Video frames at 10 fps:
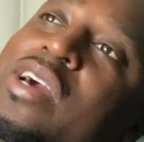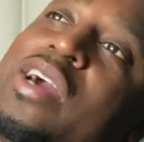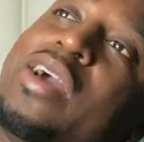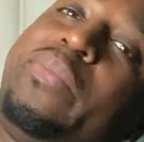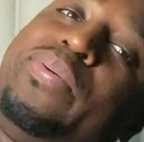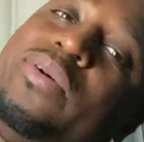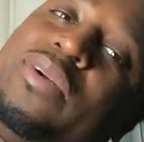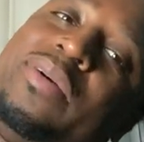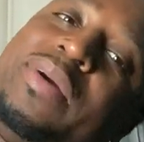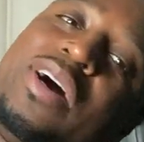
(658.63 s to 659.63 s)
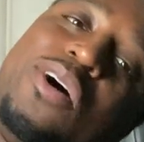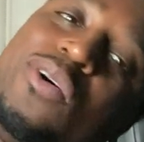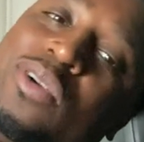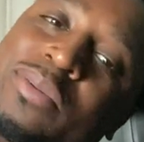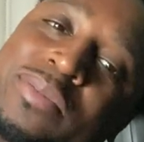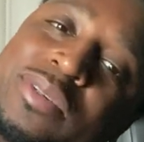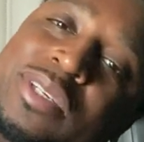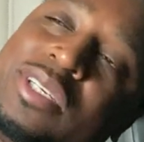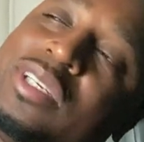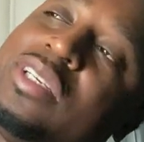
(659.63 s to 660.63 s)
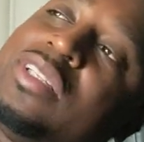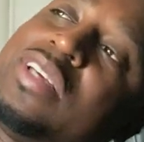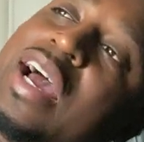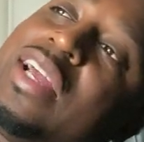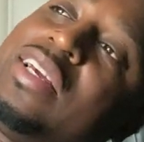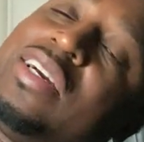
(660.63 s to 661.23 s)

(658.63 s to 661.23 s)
and pull them and hold them tight